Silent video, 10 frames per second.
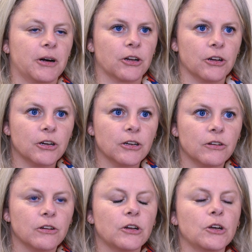BugHerd,
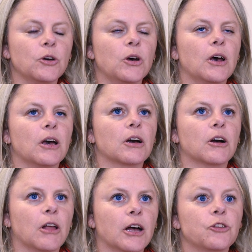
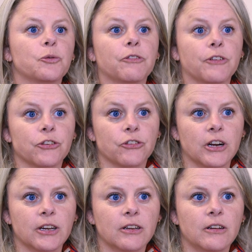clients were
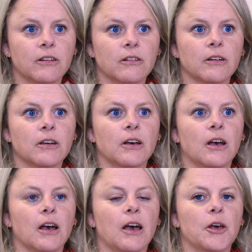frustrated.
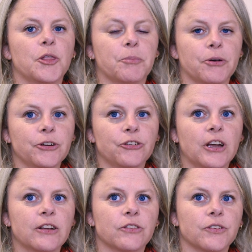The
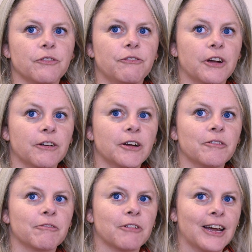projects very
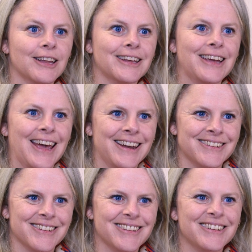rarely
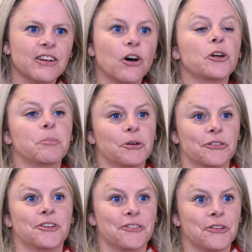ended on a
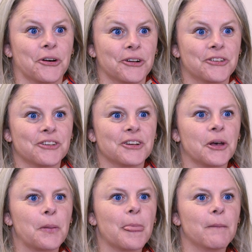positive note,
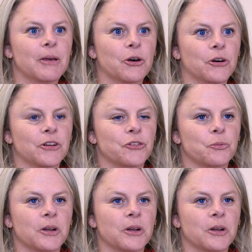because